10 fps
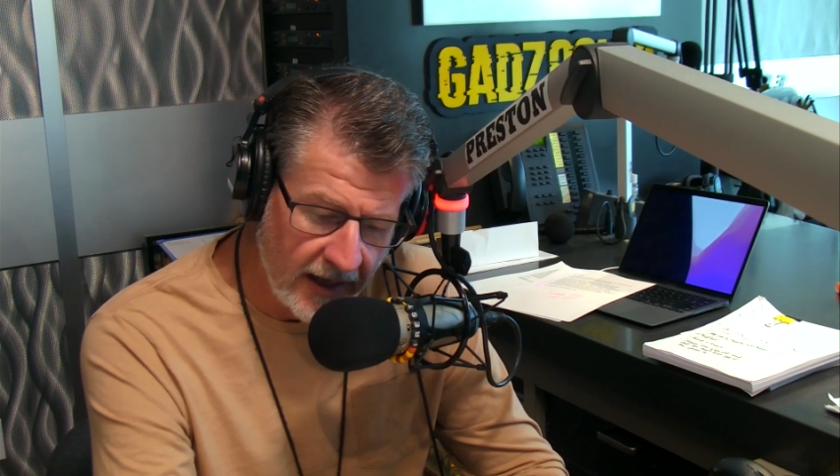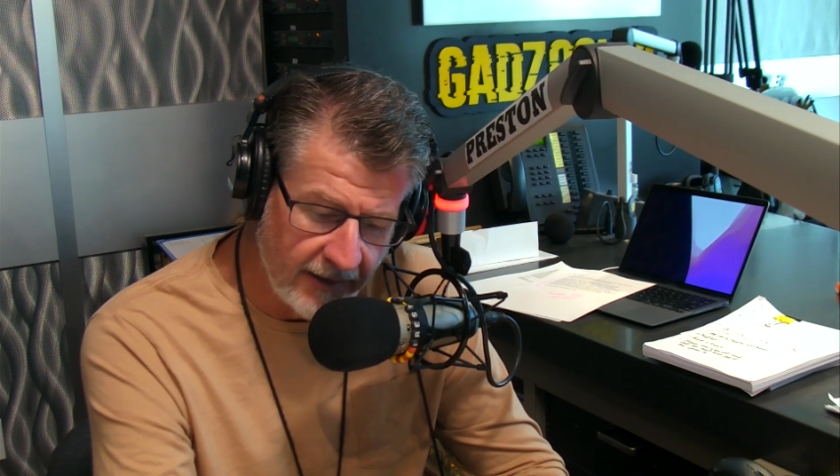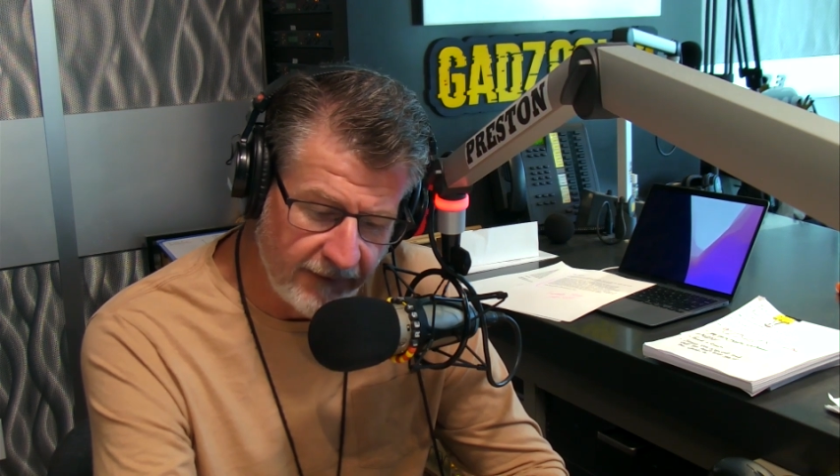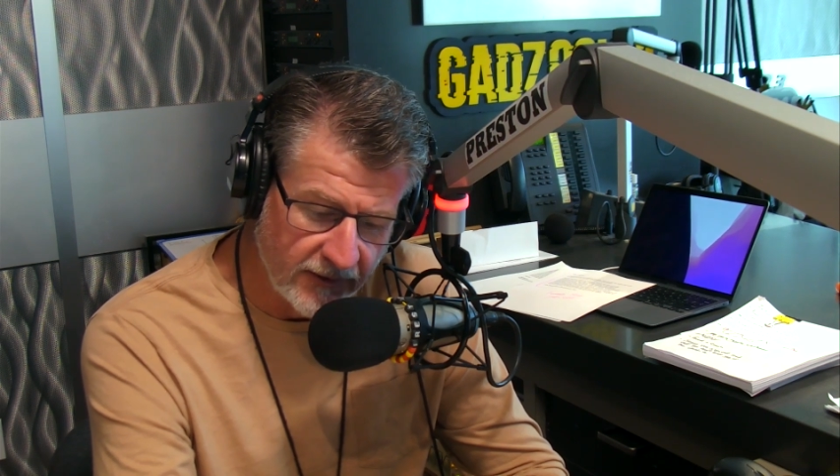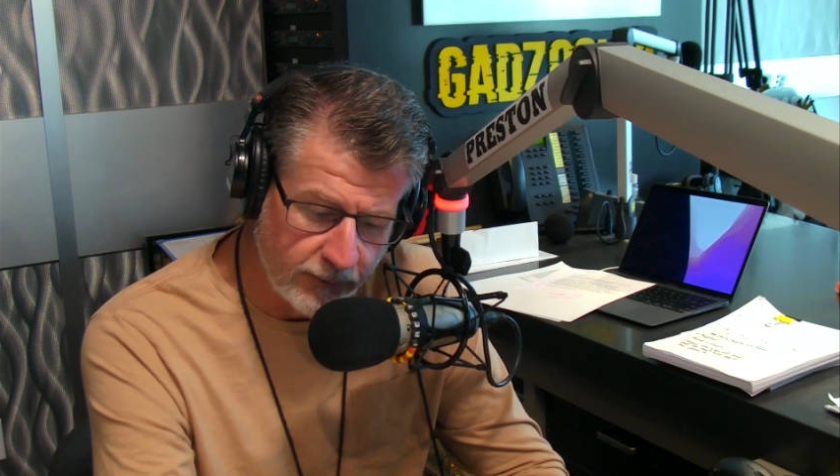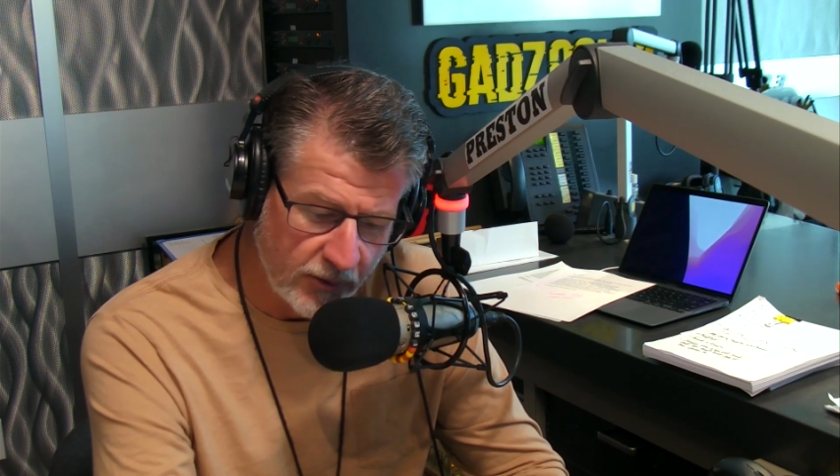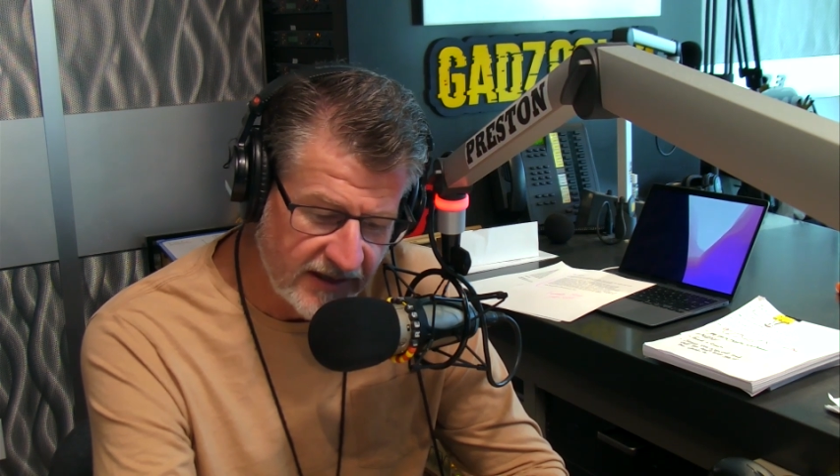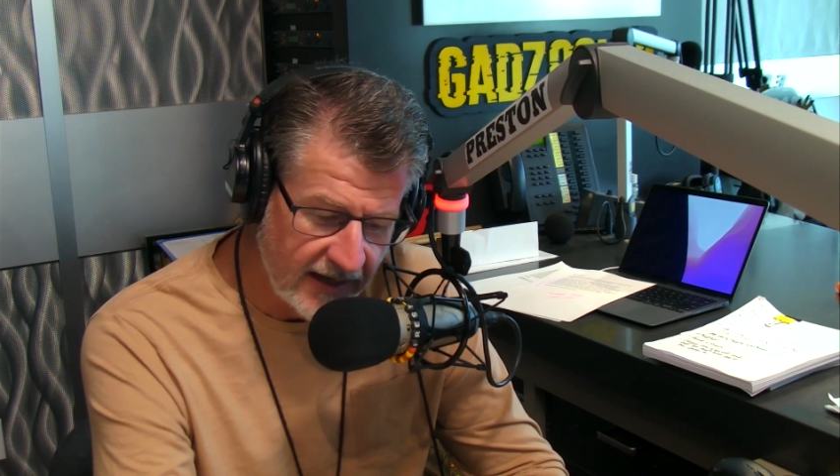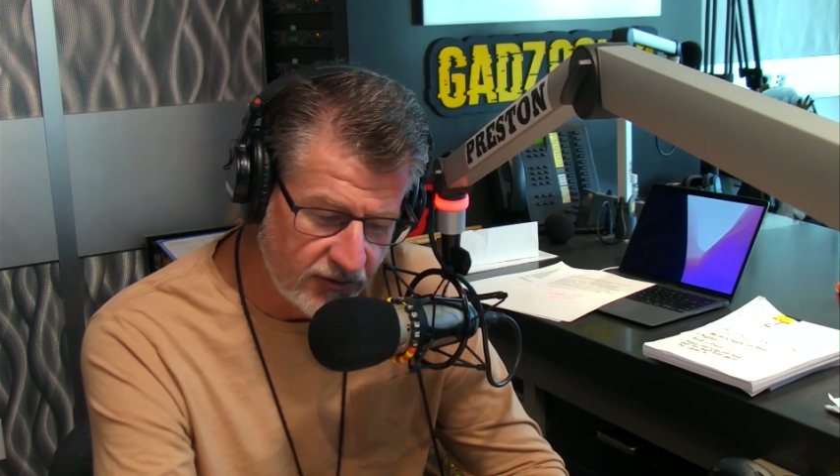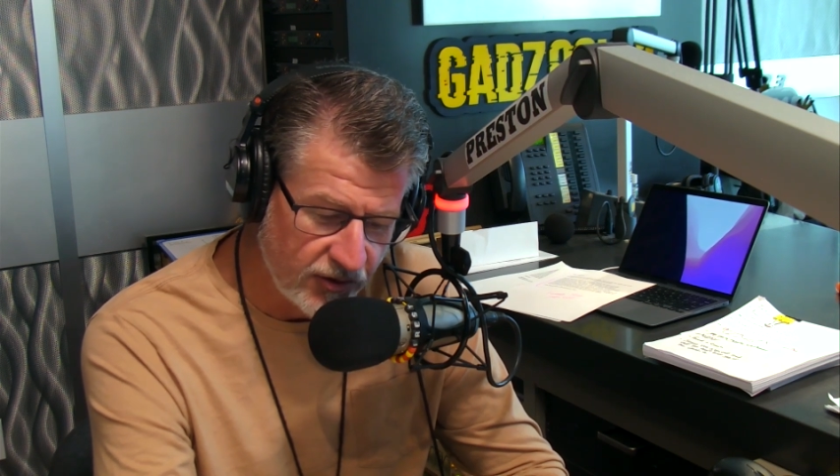NFL
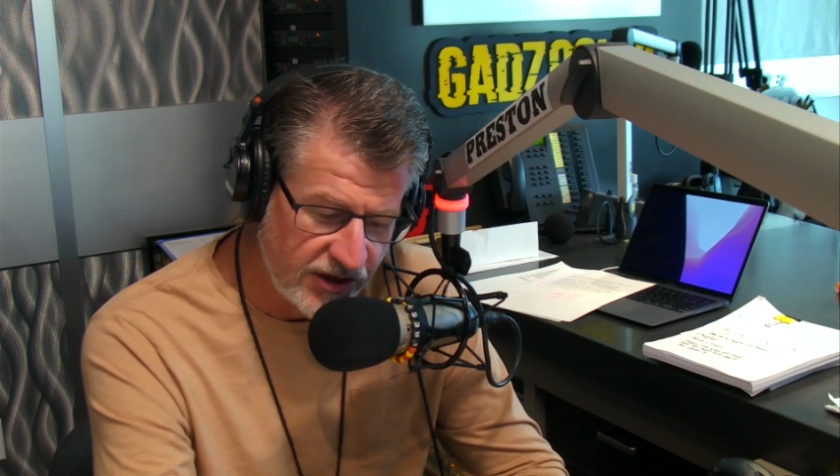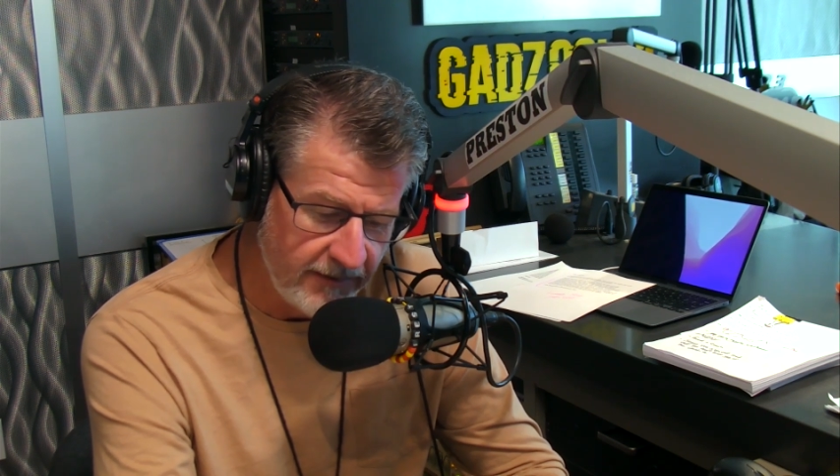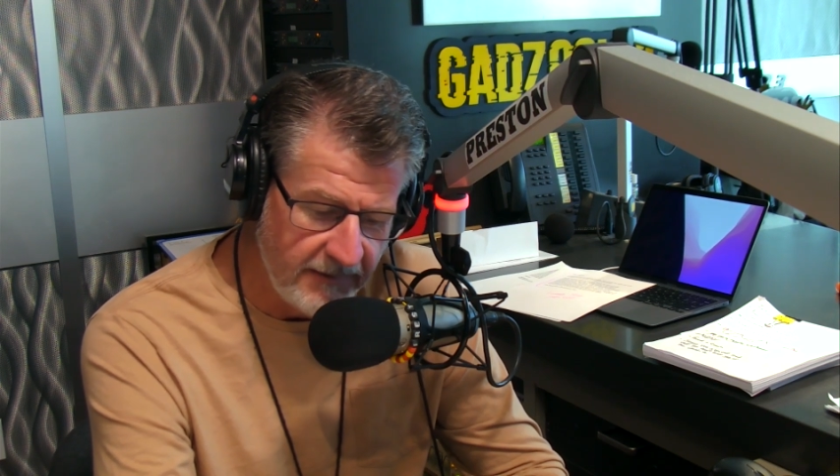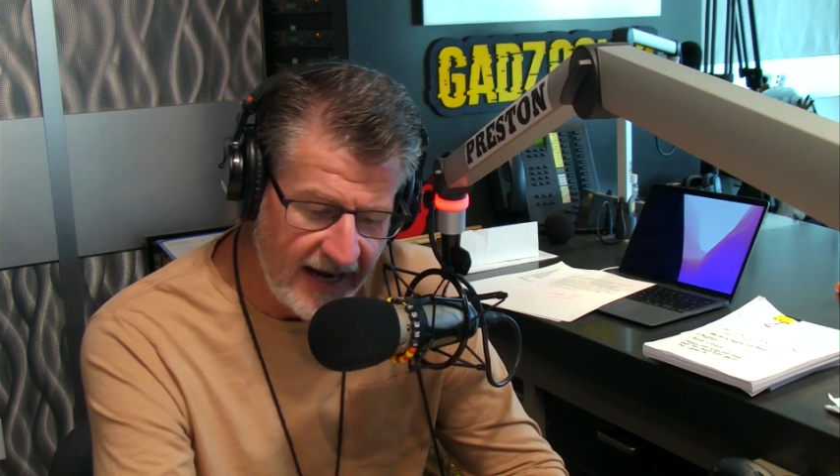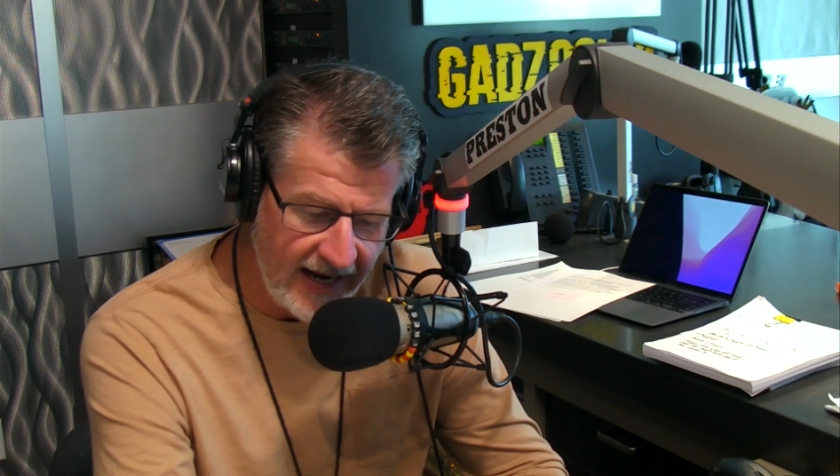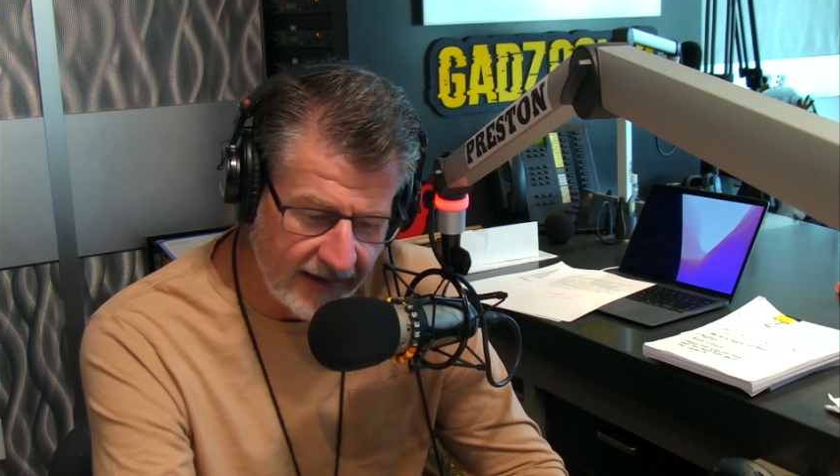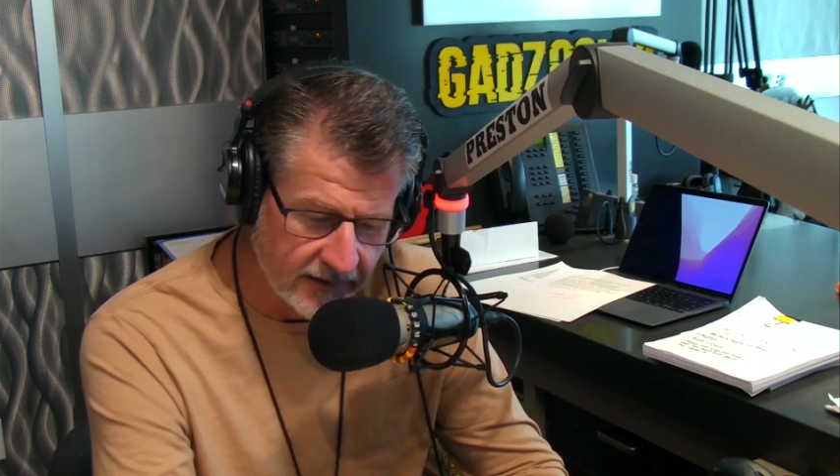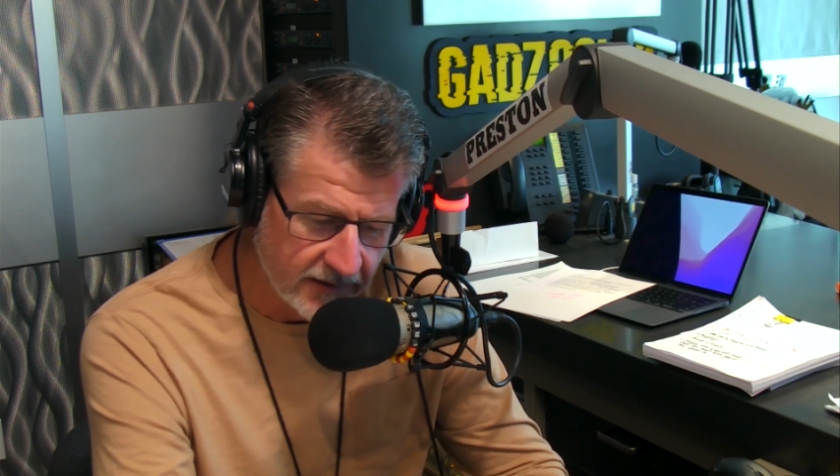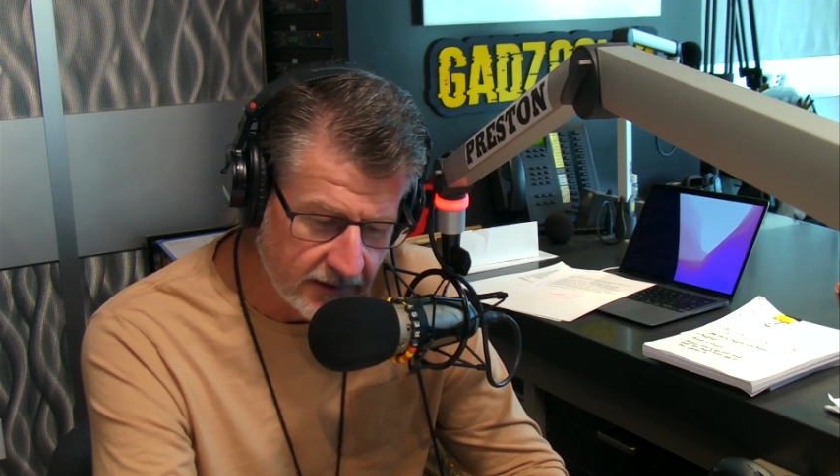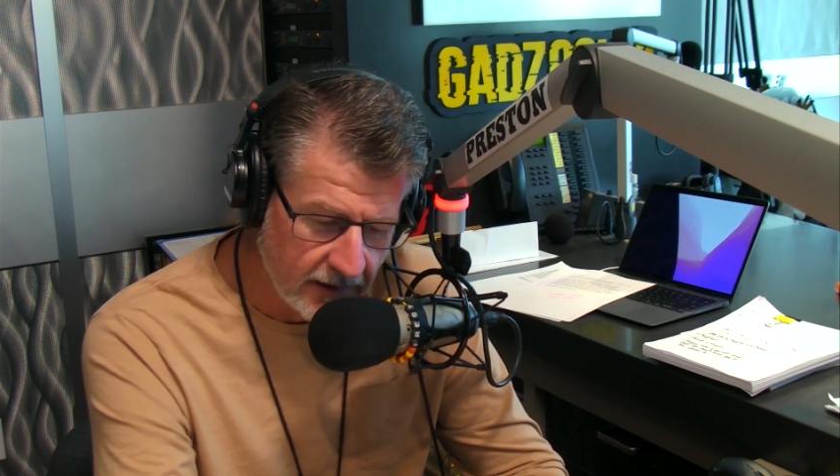sportscaster Jim
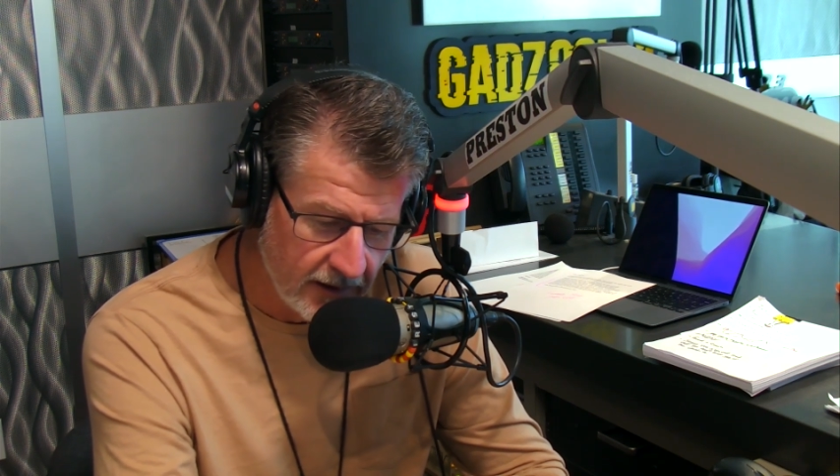Nantz,